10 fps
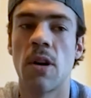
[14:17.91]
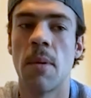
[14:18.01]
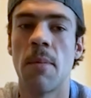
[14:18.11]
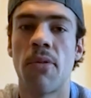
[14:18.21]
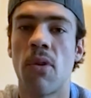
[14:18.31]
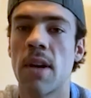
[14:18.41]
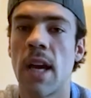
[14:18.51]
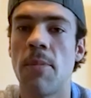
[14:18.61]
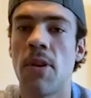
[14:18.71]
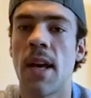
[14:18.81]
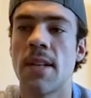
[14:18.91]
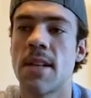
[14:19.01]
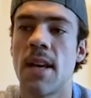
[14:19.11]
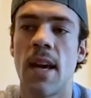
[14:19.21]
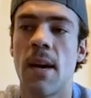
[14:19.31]
I mean, before a game, you can't
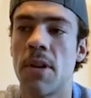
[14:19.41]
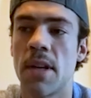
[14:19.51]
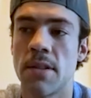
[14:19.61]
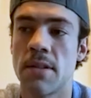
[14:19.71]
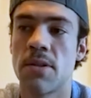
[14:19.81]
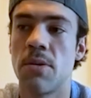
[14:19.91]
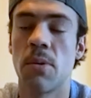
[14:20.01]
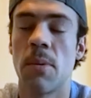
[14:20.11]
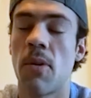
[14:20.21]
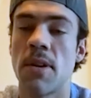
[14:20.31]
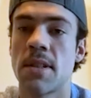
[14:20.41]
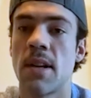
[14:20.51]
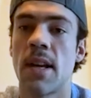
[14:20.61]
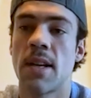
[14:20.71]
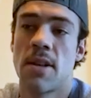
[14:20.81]
say, hey, I'm going to get 2-3 points
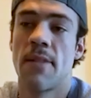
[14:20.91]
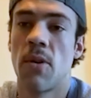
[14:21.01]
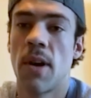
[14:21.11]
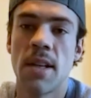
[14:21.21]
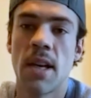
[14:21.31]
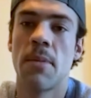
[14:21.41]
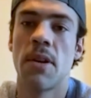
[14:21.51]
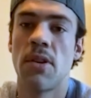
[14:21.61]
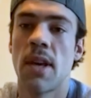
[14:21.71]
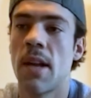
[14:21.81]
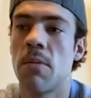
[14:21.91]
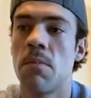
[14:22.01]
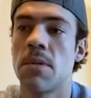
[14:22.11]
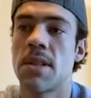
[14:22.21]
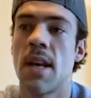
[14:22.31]
tonight, because you have no idea, but you
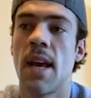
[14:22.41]
can say,